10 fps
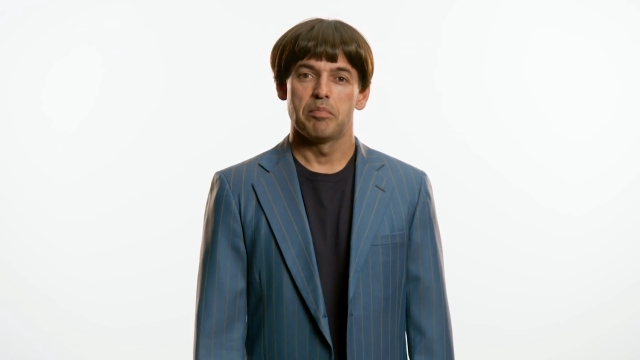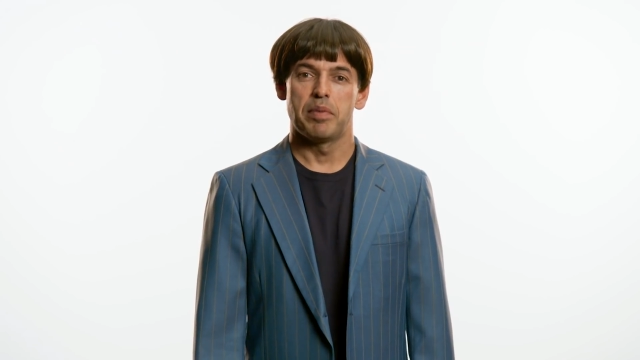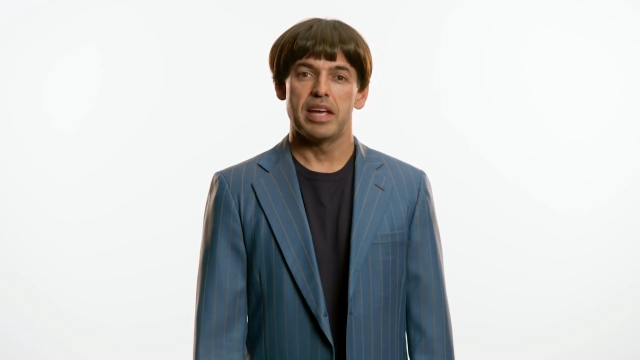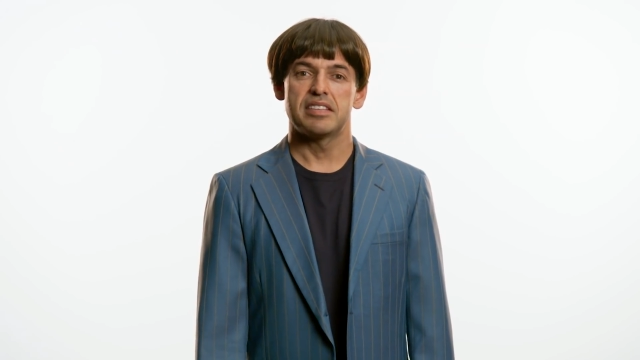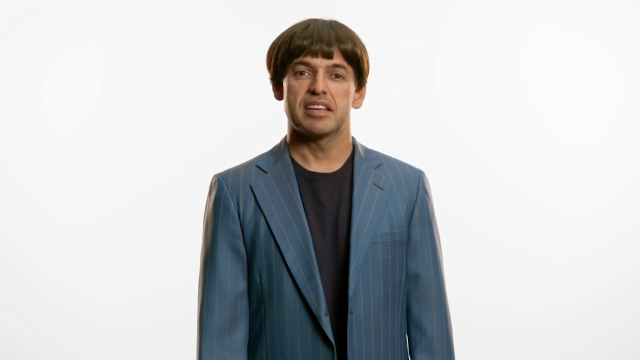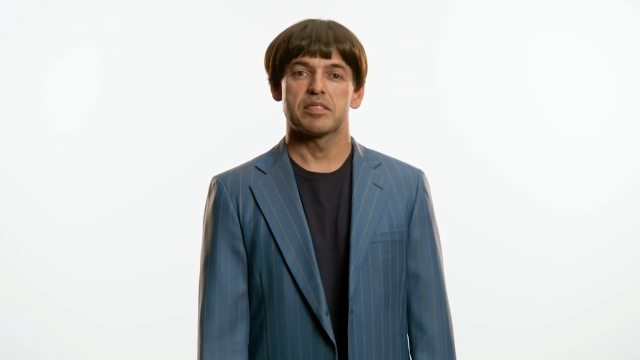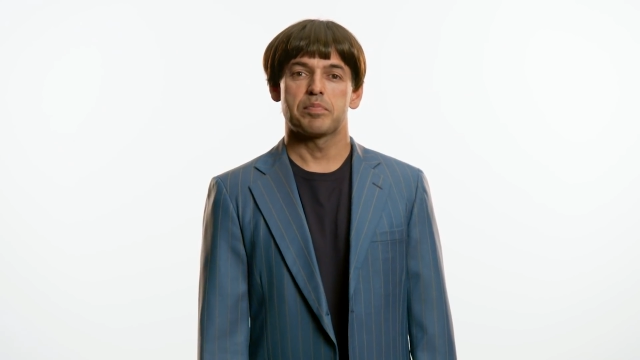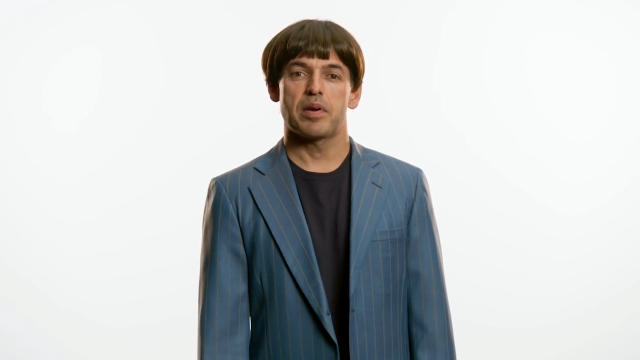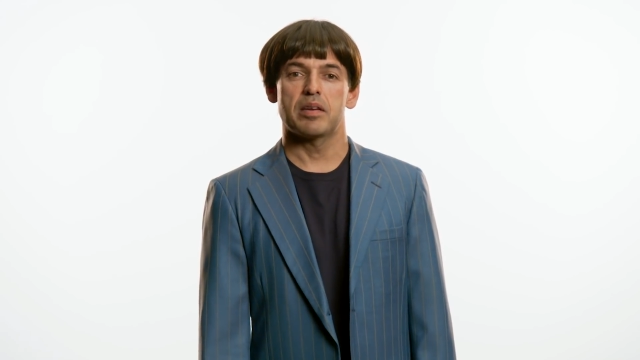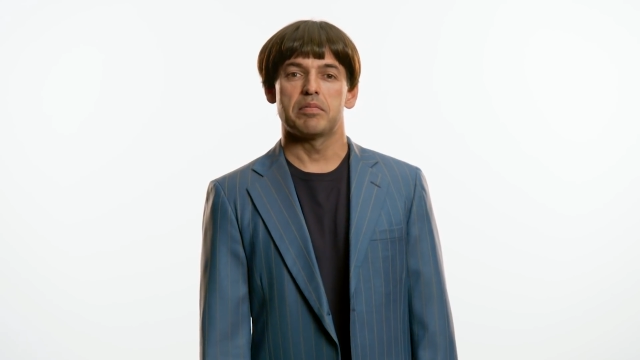Basic is
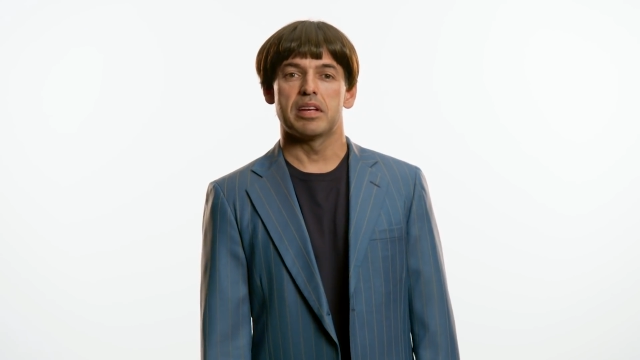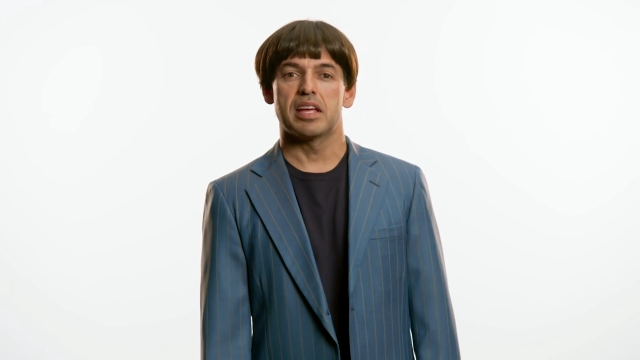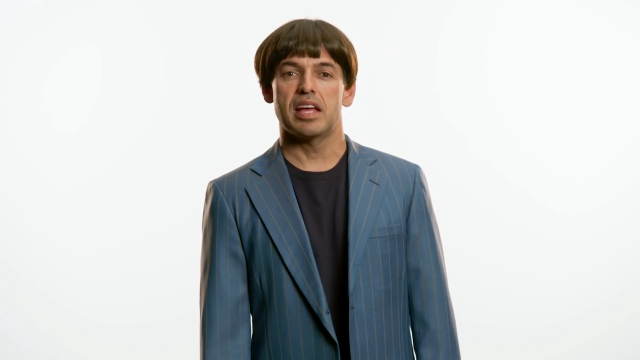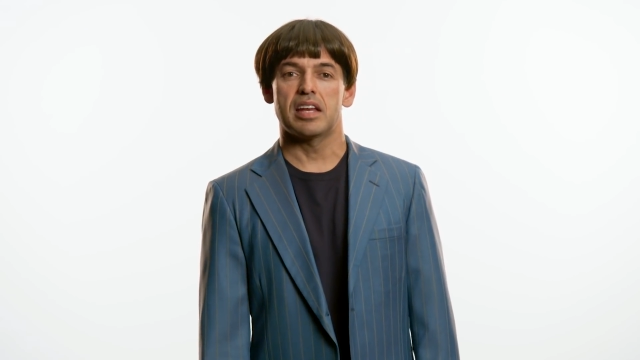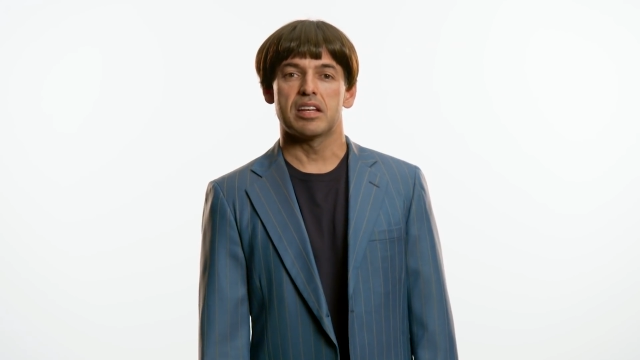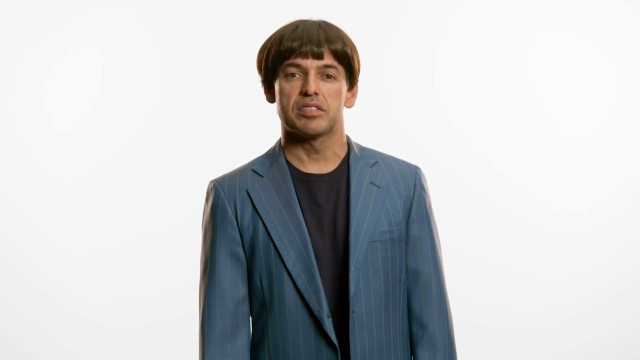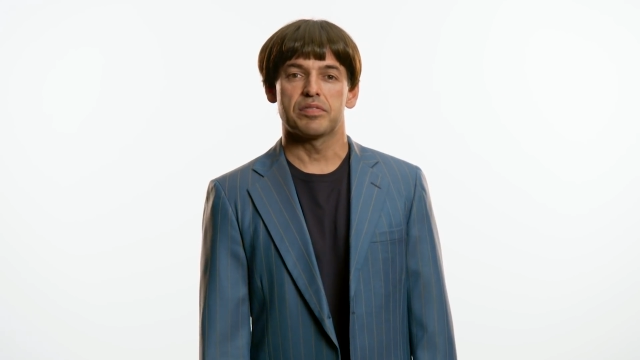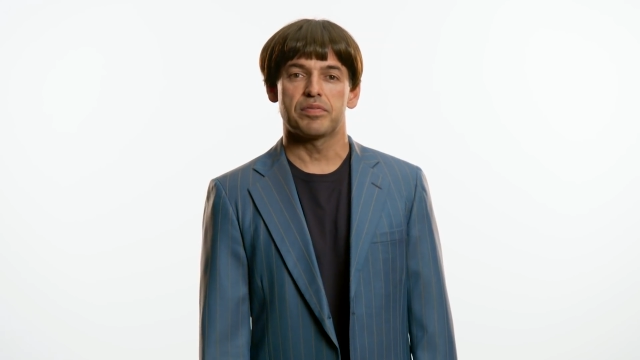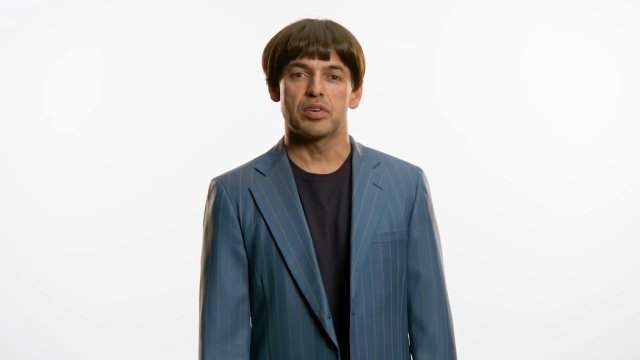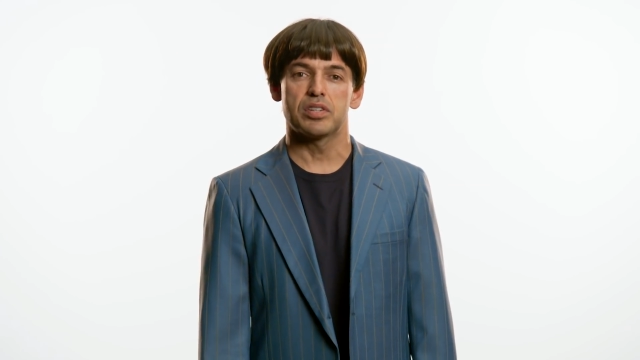proud to be Canada's
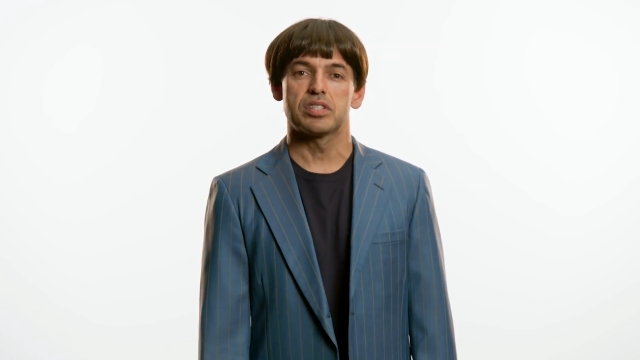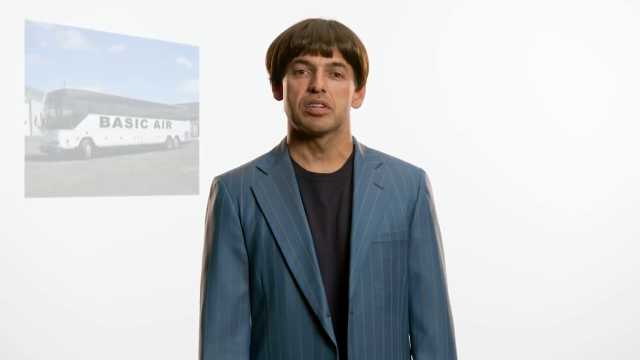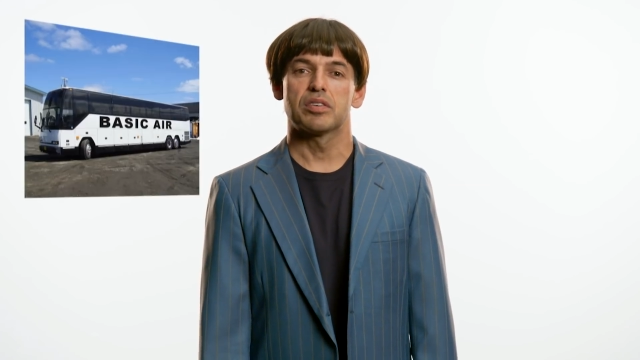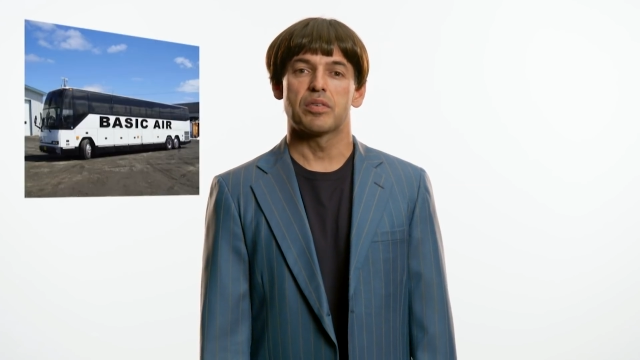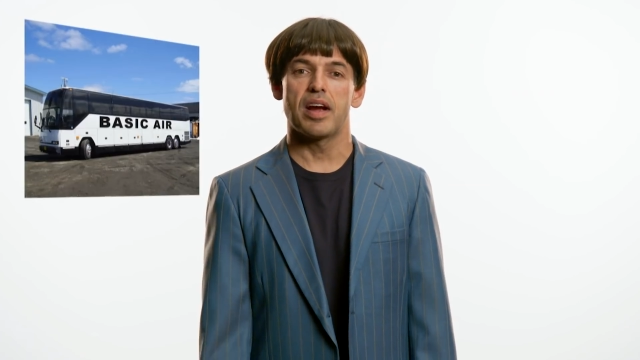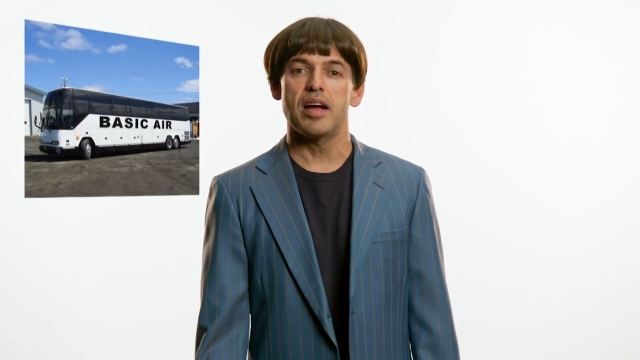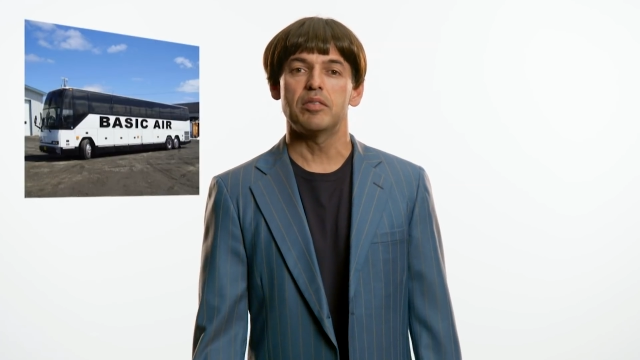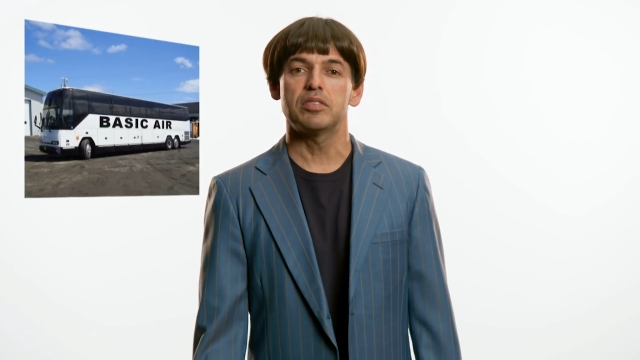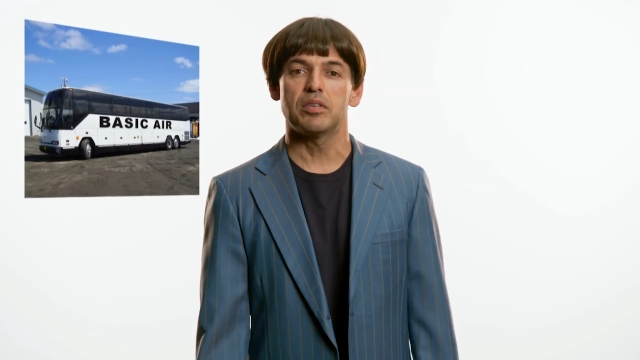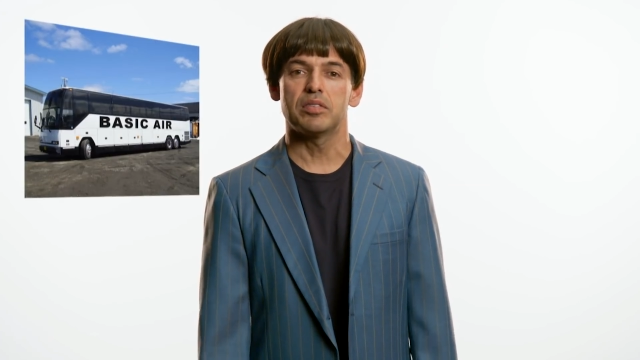first
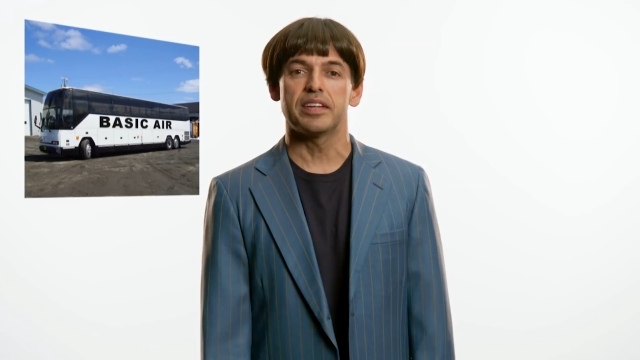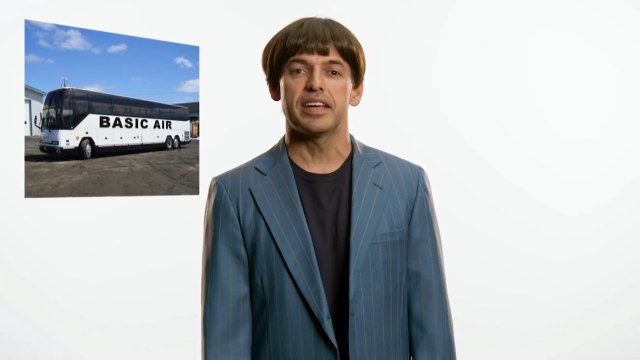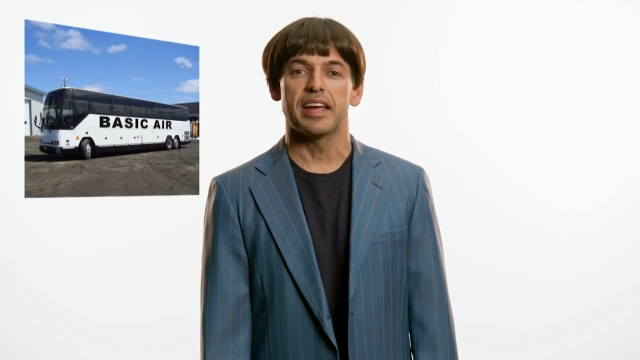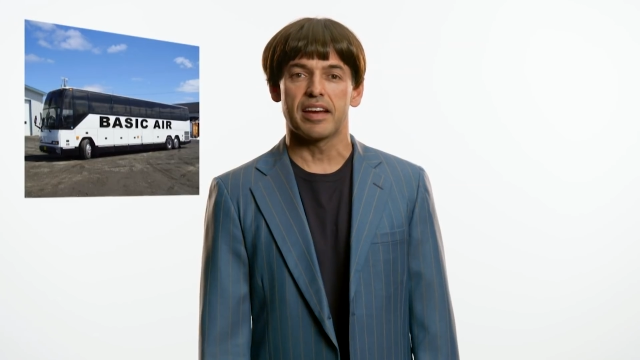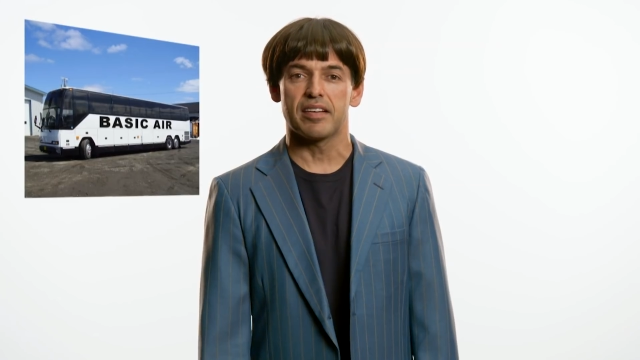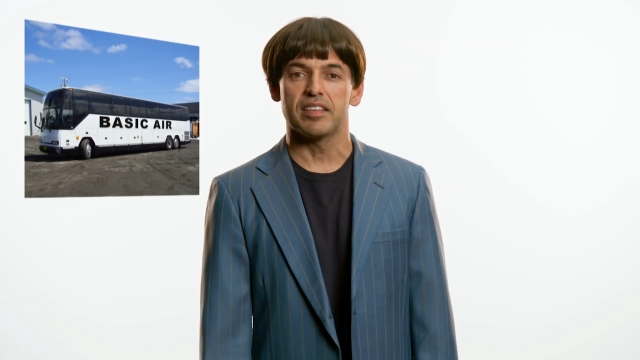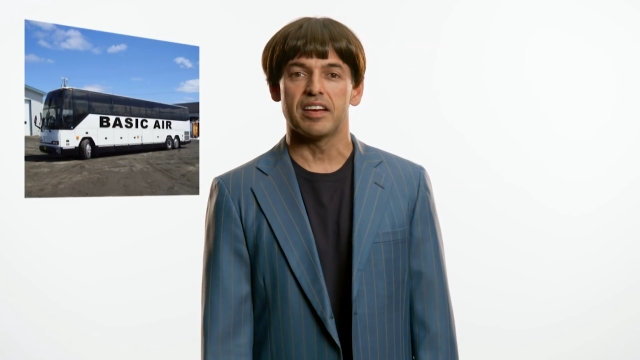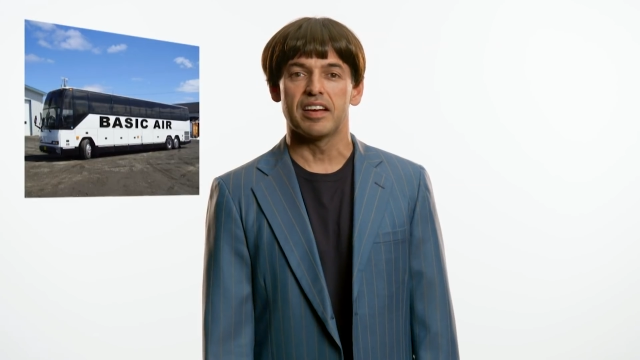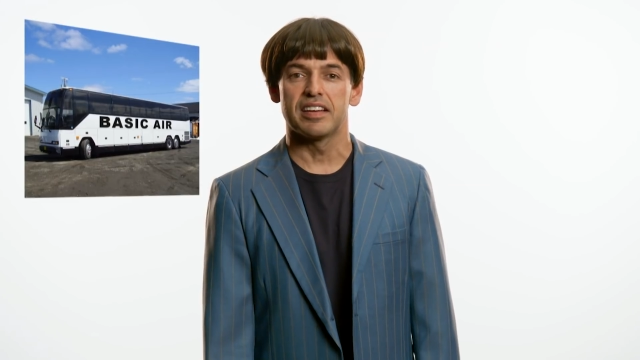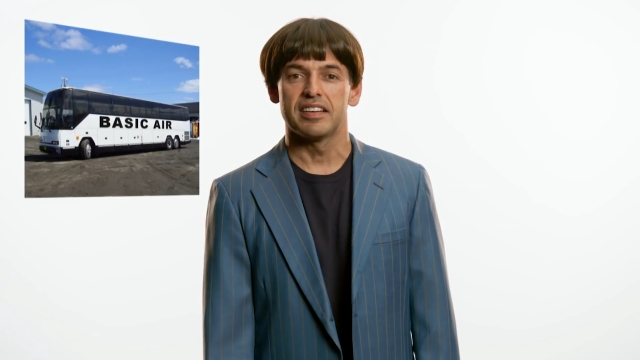ground only
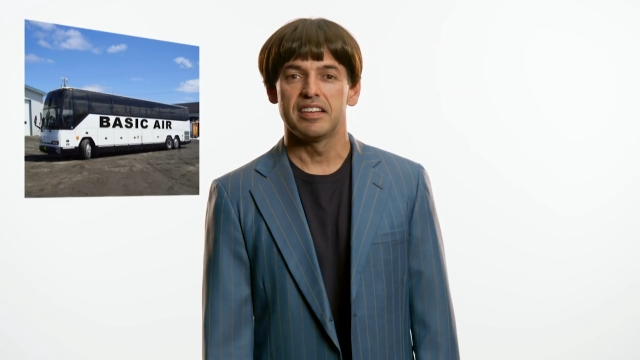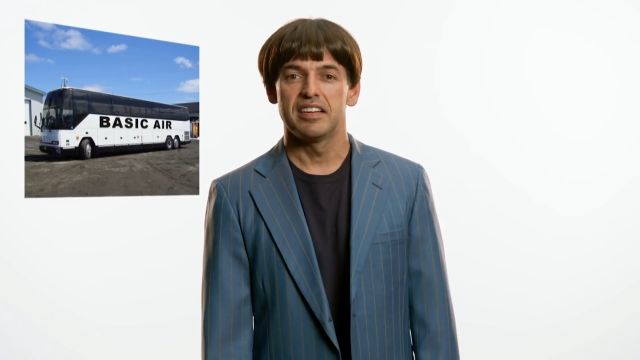airline.